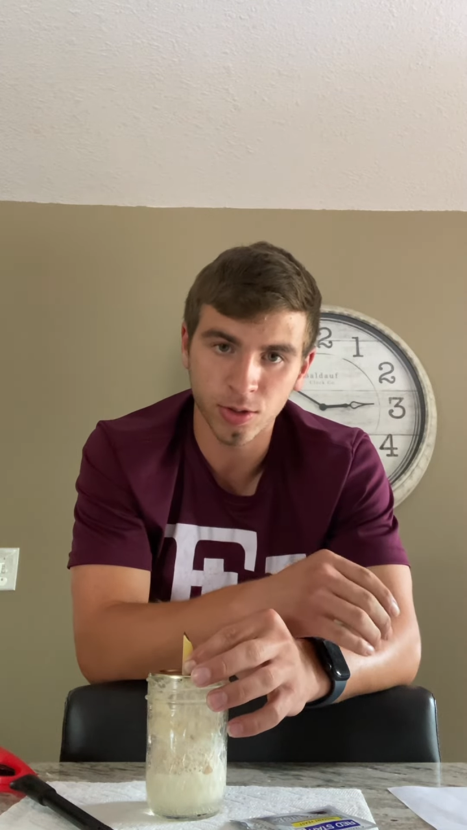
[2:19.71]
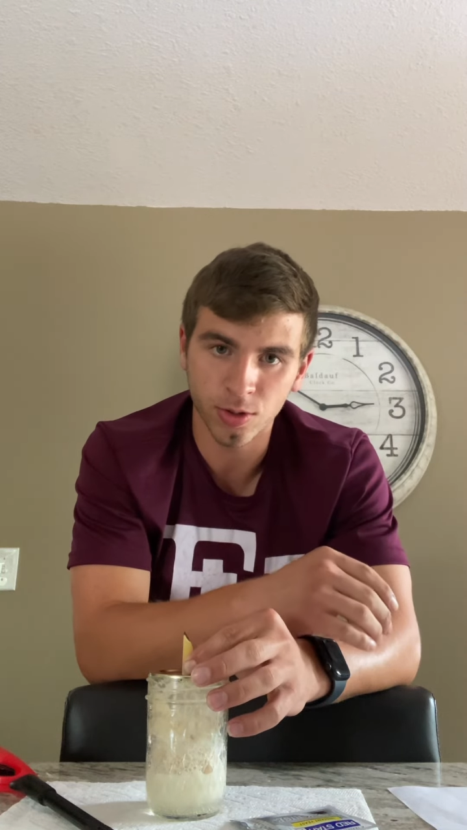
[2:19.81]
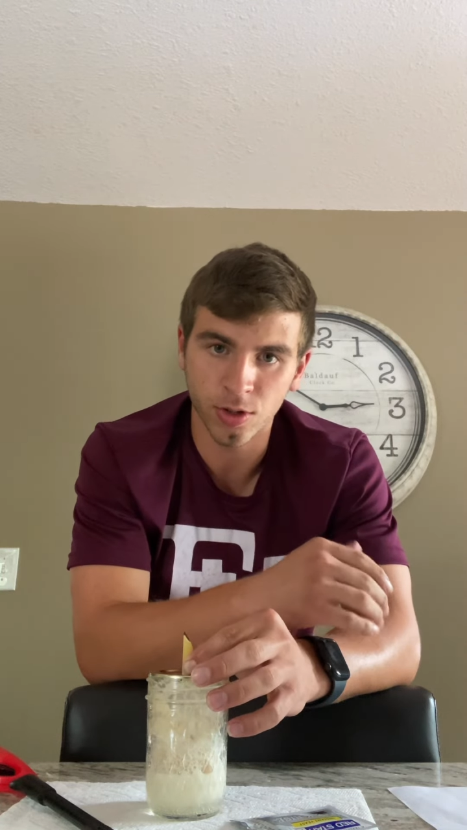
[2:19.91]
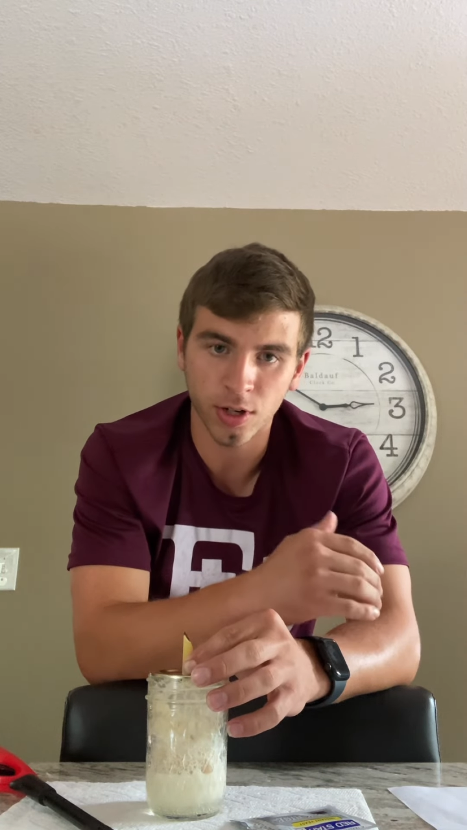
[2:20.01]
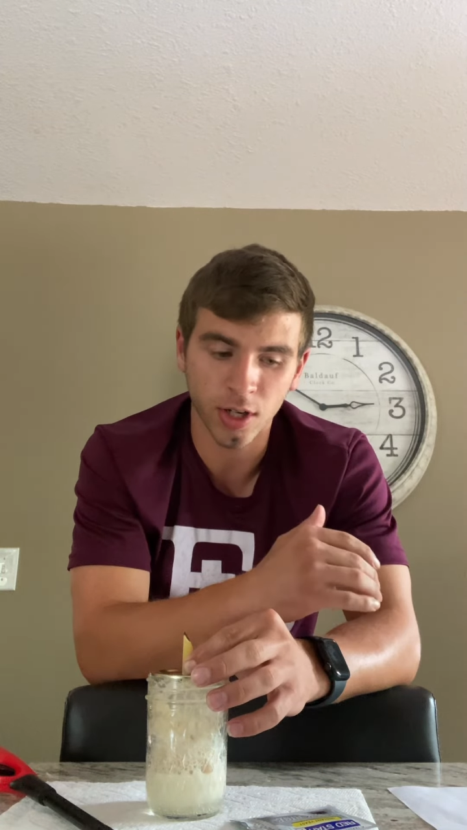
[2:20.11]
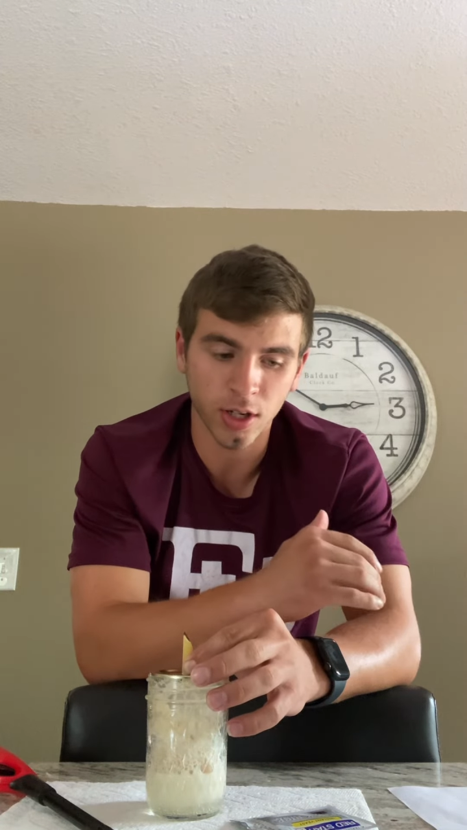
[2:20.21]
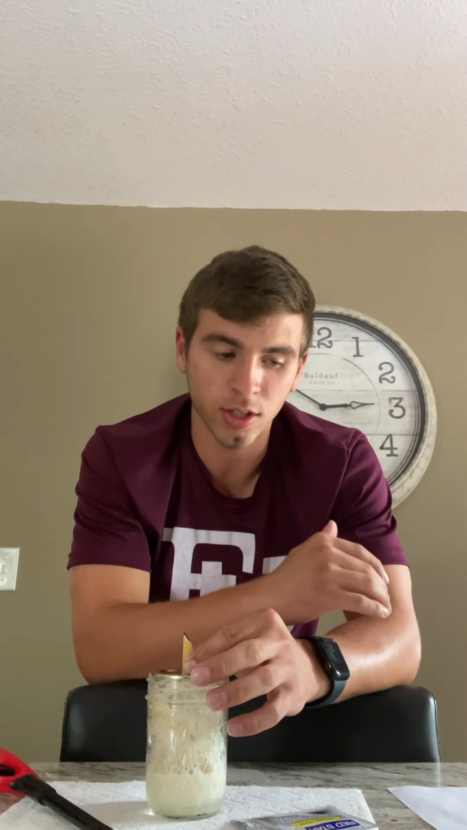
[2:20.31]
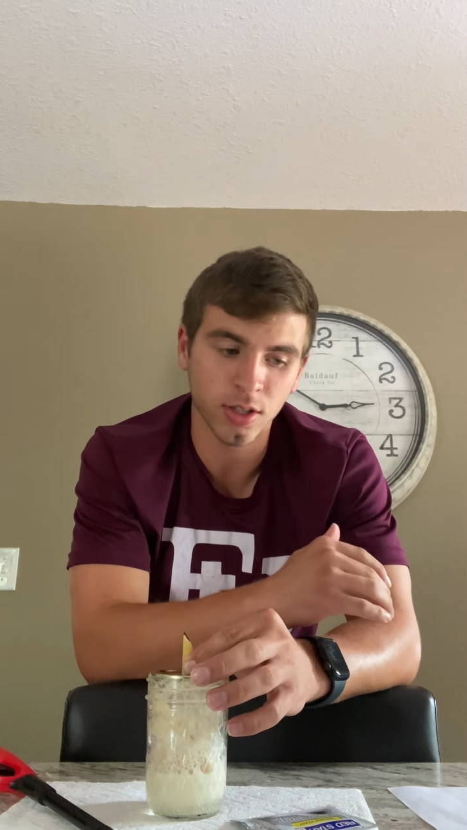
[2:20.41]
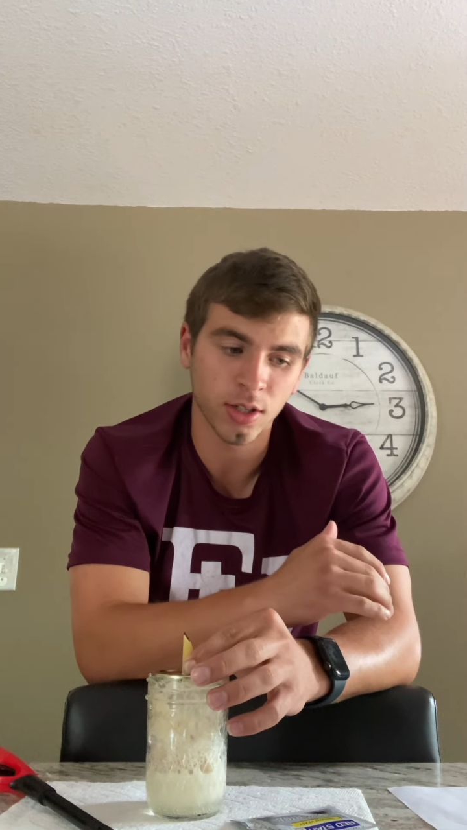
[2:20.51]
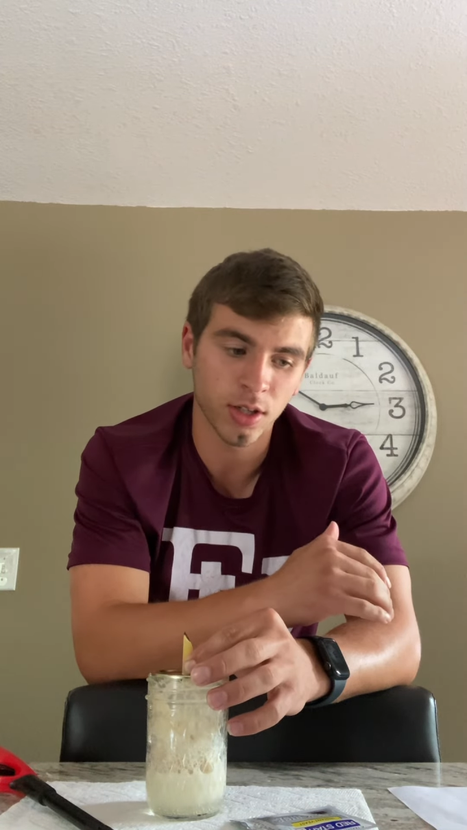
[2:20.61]

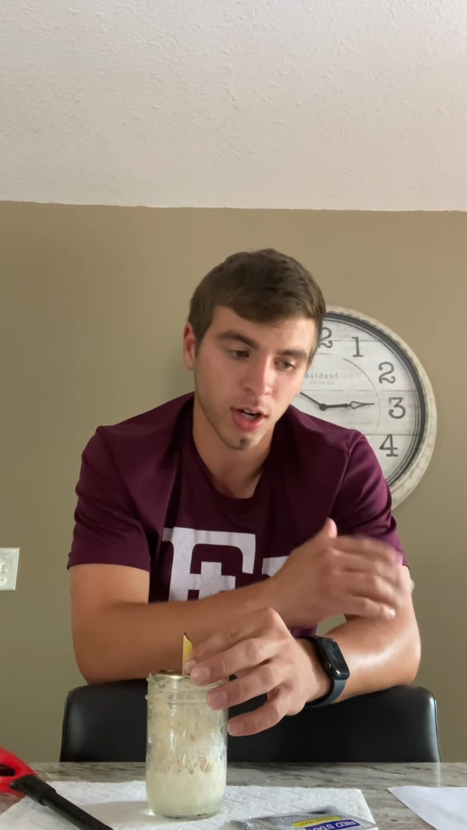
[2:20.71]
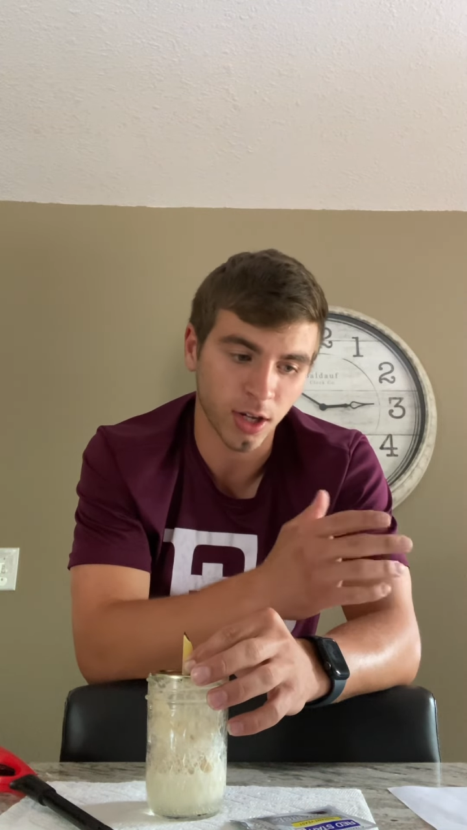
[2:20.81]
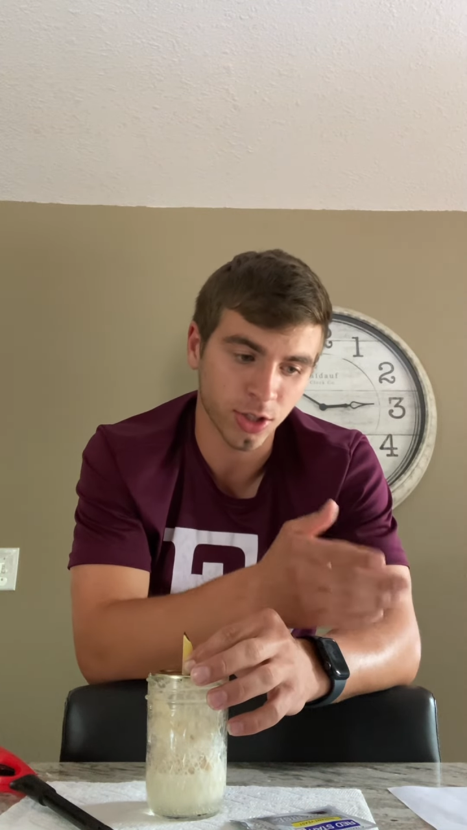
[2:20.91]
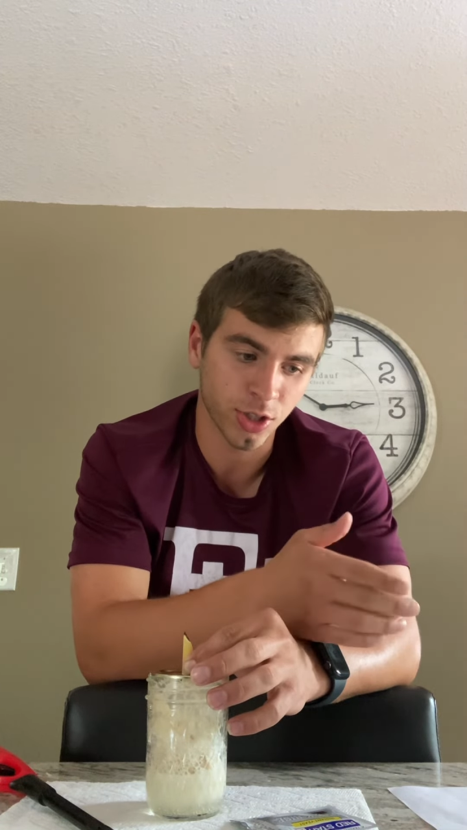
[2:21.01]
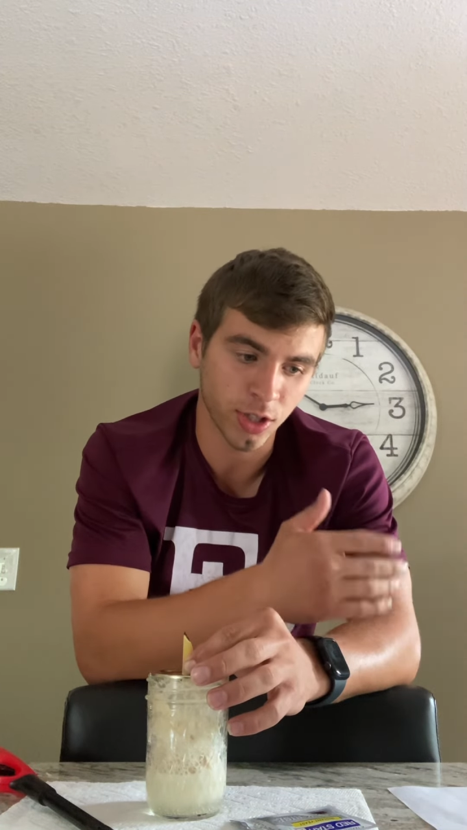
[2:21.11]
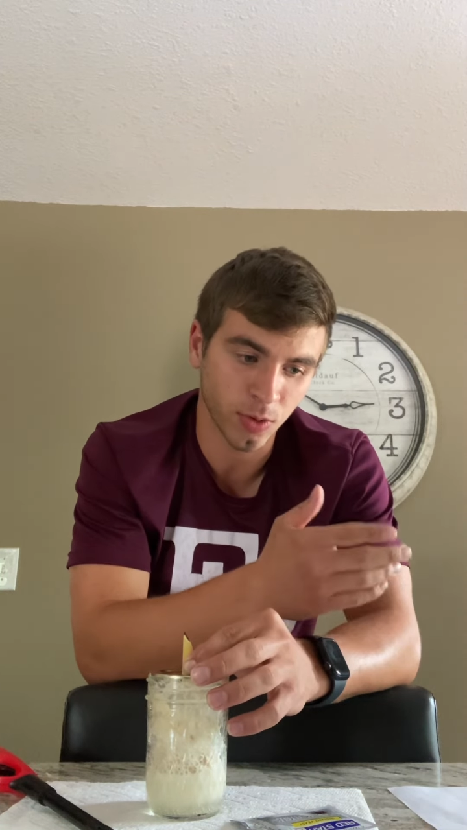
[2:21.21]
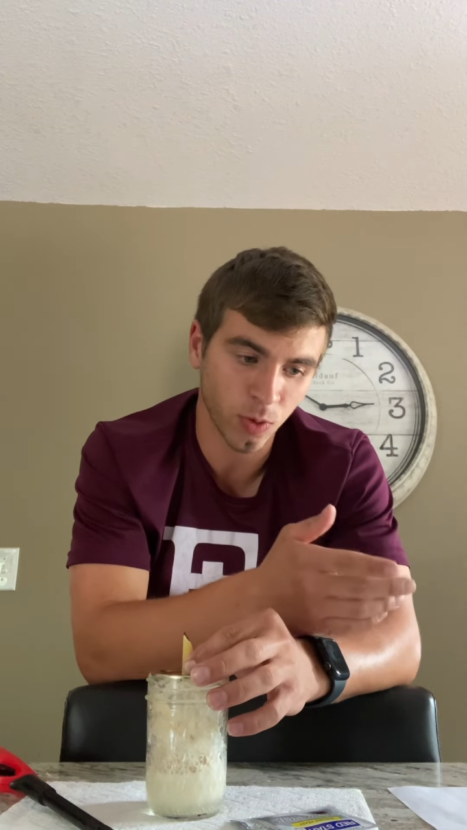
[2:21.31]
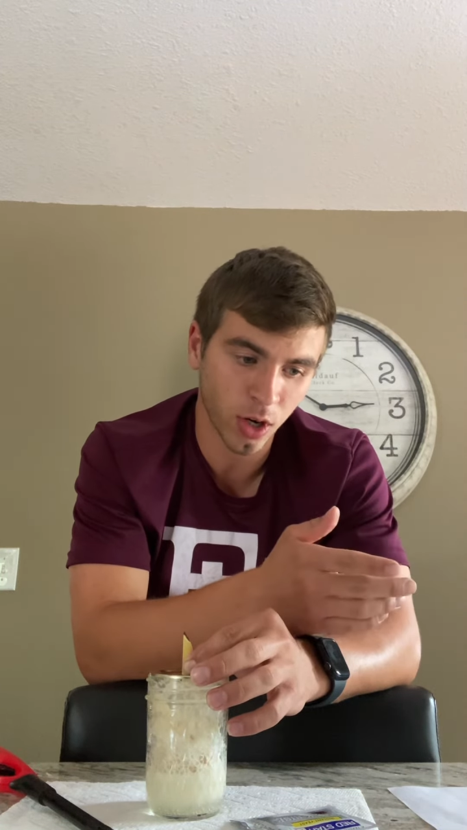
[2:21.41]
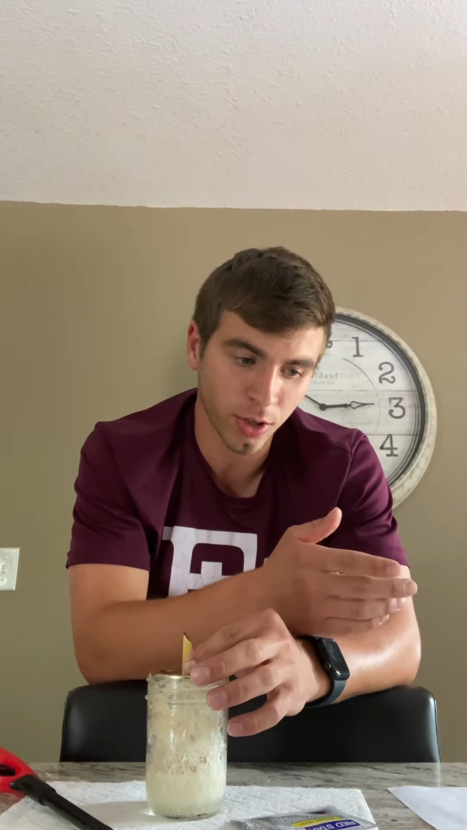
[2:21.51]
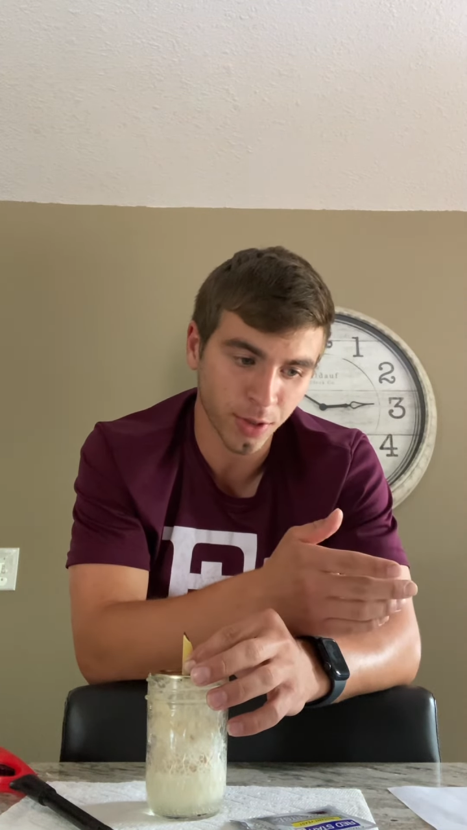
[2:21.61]
create oxygen and
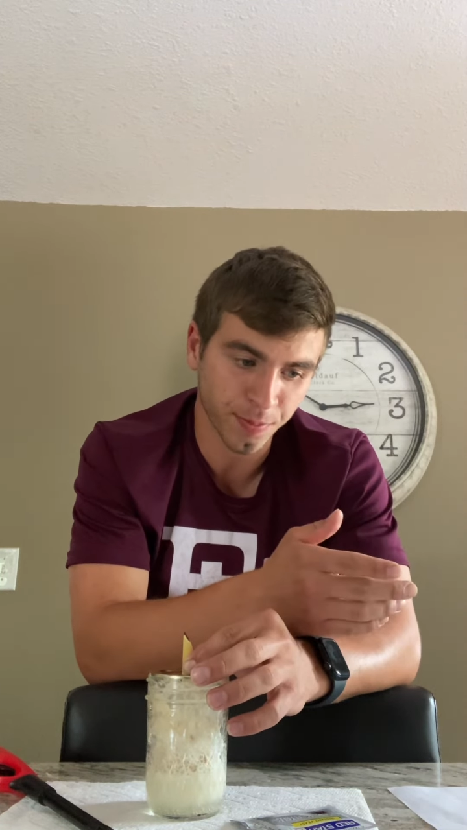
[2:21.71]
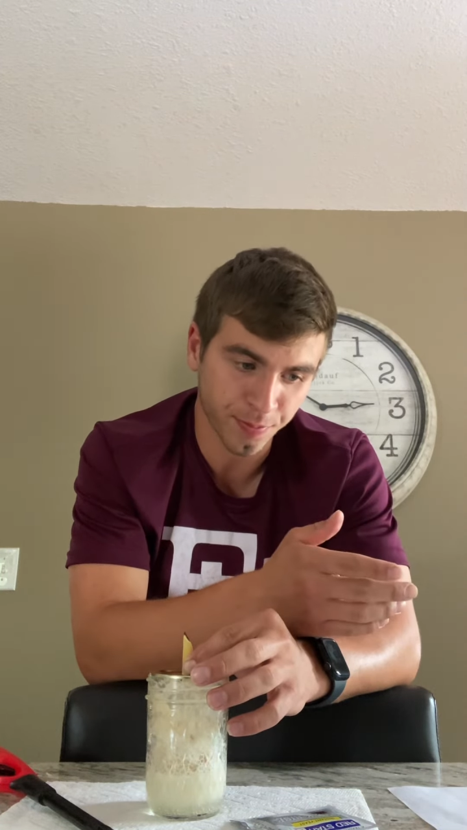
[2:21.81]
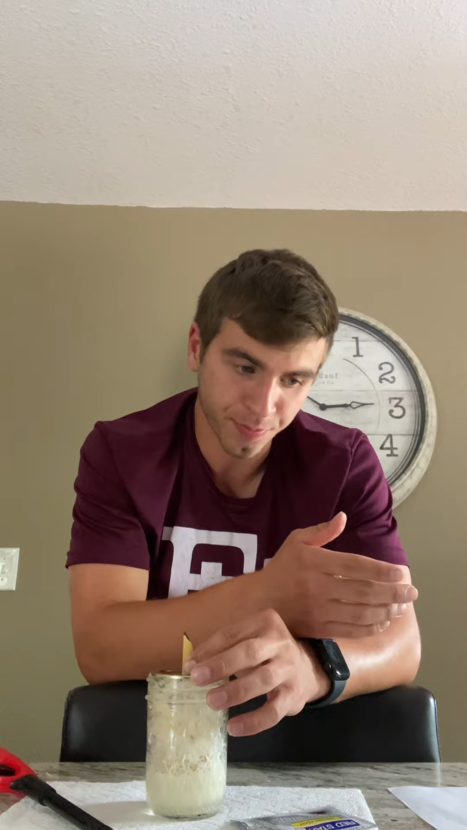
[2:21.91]
water,